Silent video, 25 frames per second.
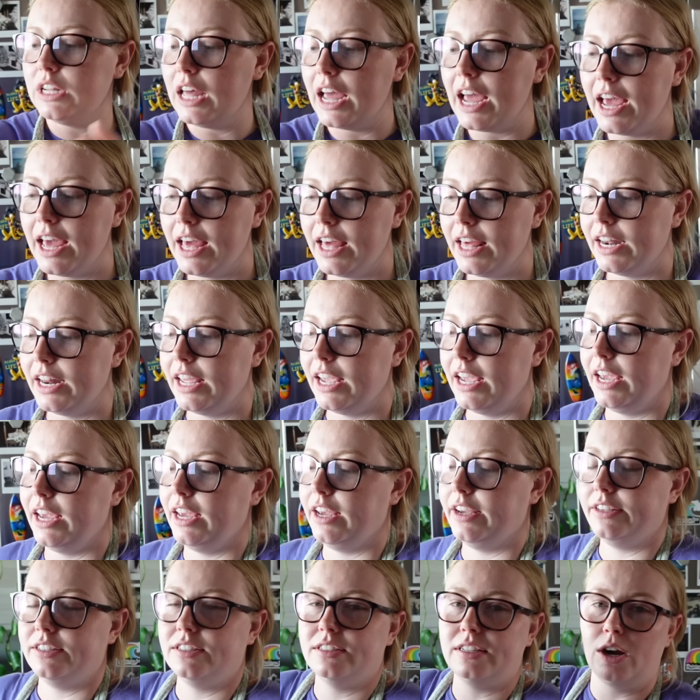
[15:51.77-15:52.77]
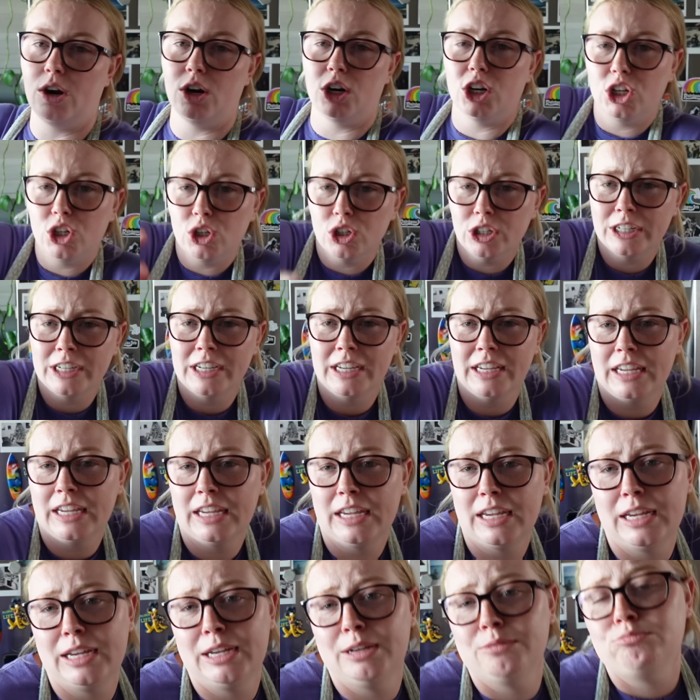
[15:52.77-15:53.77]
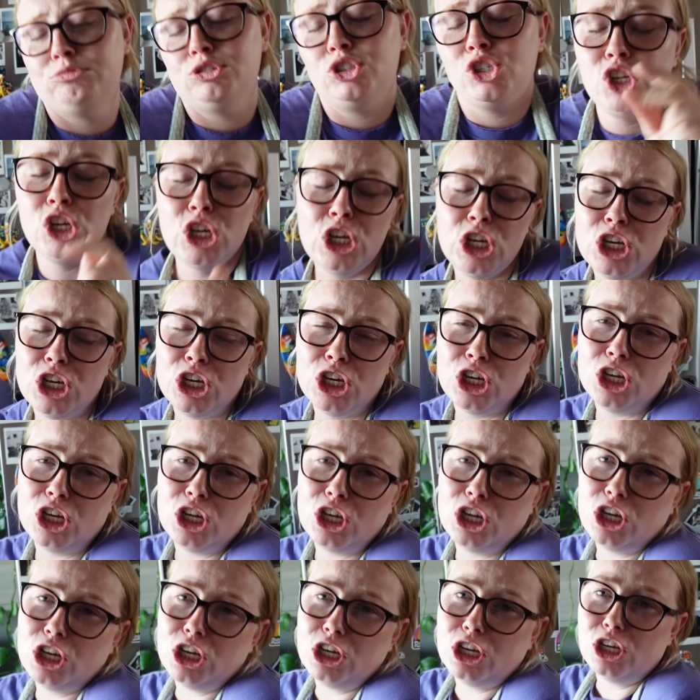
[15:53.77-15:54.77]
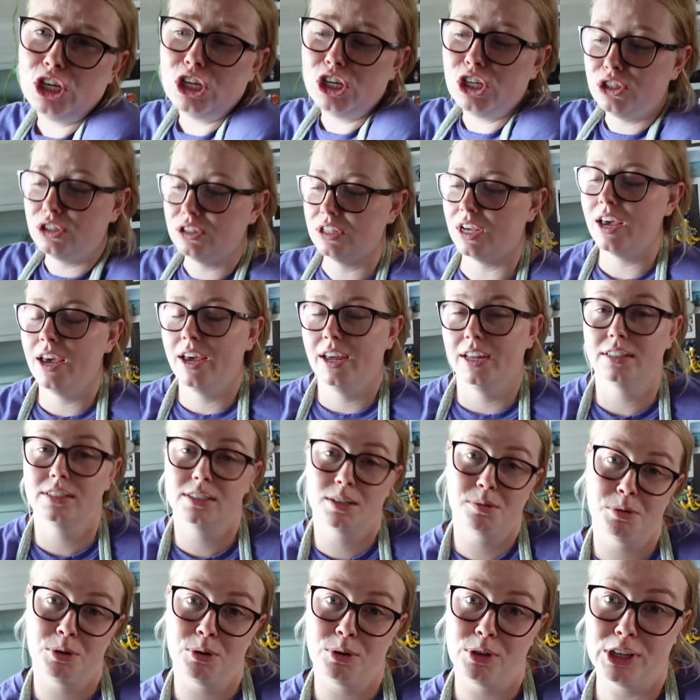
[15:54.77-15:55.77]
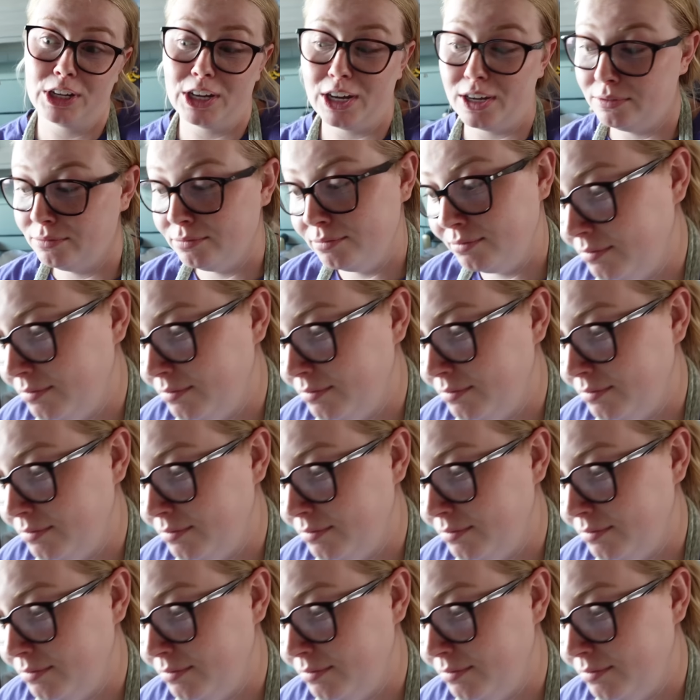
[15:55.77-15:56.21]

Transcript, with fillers: lettuce, sour cream, cheese. It's gonna be really good.